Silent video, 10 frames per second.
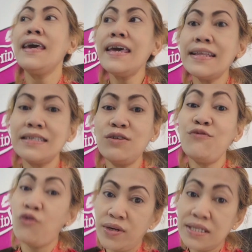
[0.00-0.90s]
and
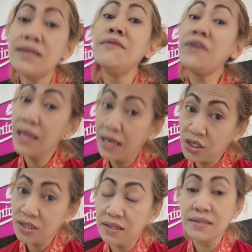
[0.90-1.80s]
of course,
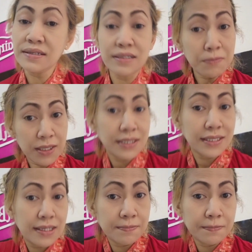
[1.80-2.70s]
financial stability.